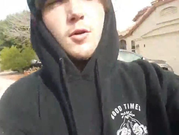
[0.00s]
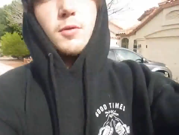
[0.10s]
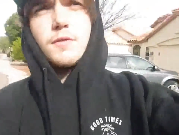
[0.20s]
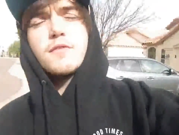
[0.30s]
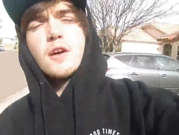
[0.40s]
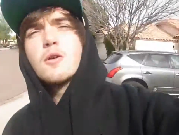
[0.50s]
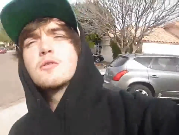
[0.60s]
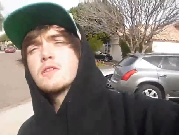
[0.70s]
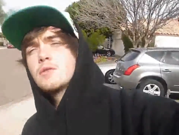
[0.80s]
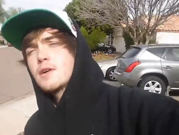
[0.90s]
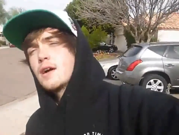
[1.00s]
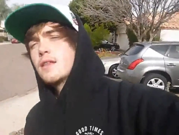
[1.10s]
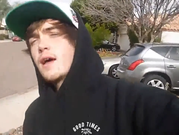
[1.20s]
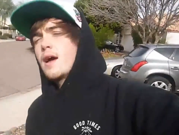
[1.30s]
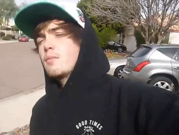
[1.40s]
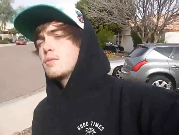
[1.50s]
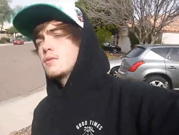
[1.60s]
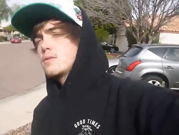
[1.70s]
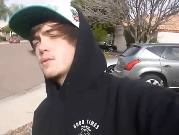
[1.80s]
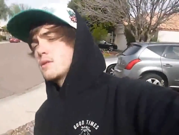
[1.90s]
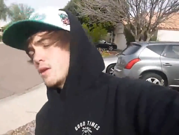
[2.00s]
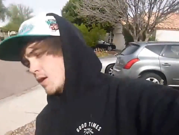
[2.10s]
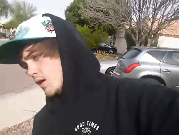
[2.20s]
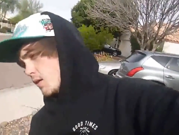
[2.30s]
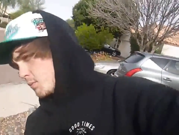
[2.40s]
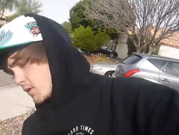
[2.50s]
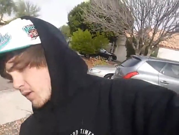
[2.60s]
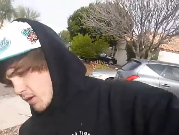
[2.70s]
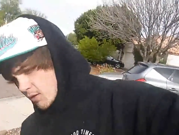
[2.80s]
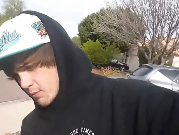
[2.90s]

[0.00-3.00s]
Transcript: go with the flow, see what kind of happens. But